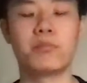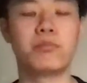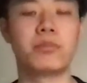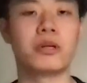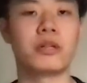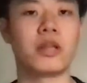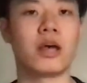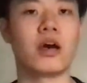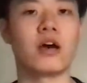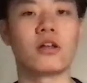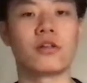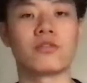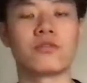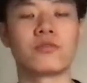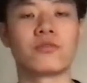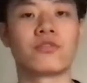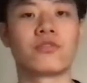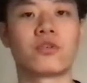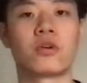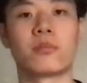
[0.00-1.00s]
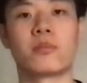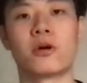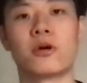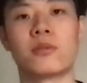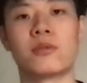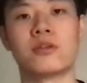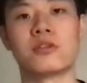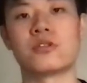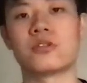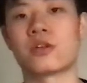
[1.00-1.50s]
But now, for a
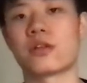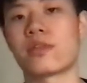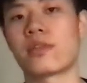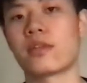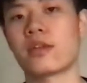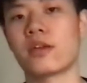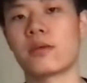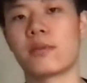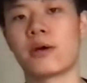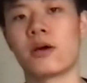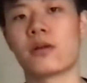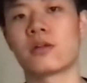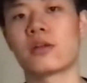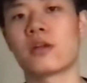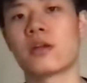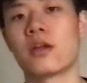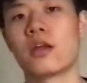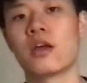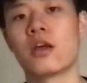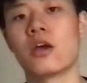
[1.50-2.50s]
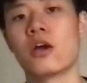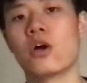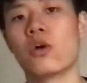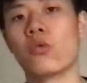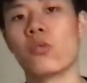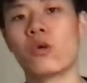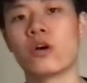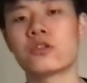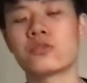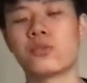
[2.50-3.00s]
moment, just think about
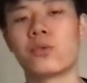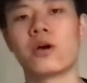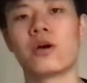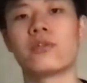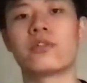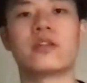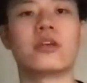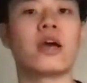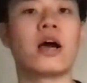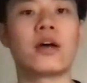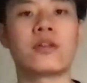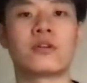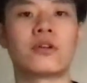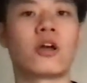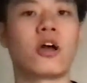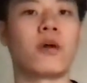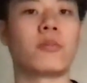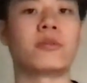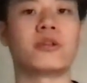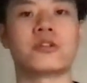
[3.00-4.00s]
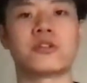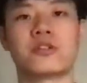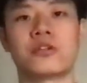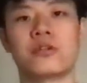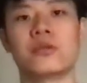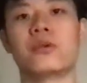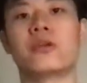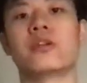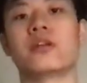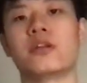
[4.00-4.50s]
what will the other companies
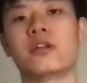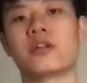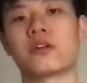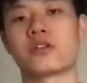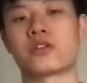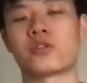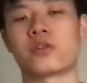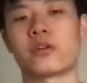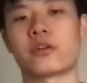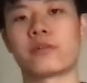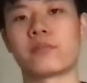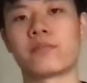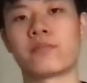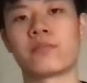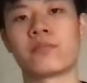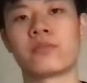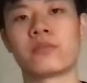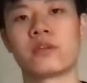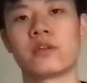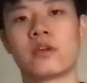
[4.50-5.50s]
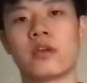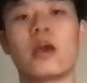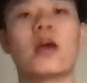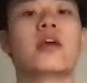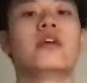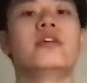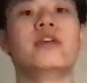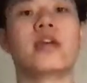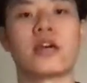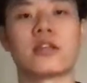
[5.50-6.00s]
do in the industry.
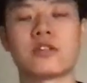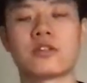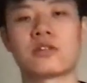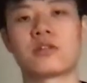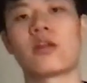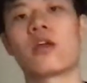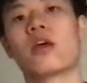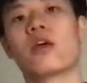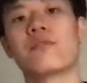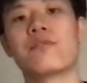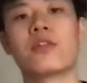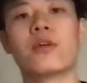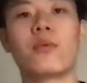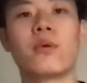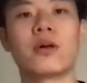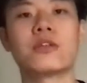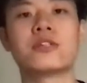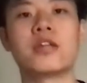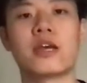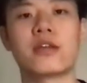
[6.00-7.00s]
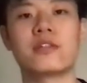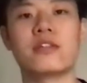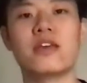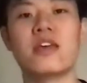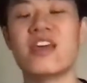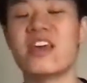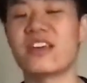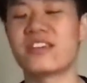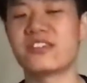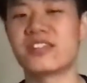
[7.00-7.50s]
Yes, they will take
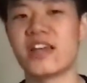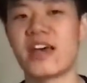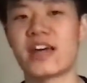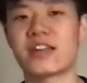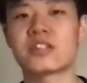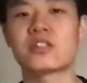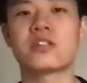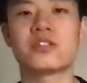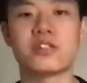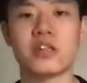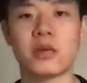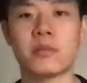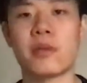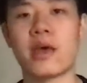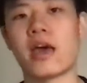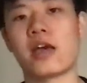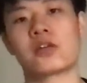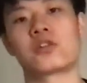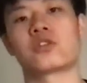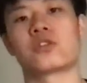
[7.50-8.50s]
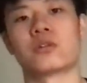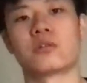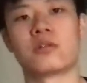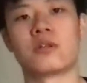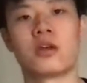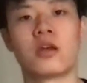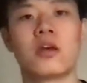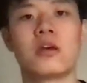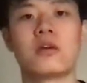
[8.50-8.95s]
the exact same action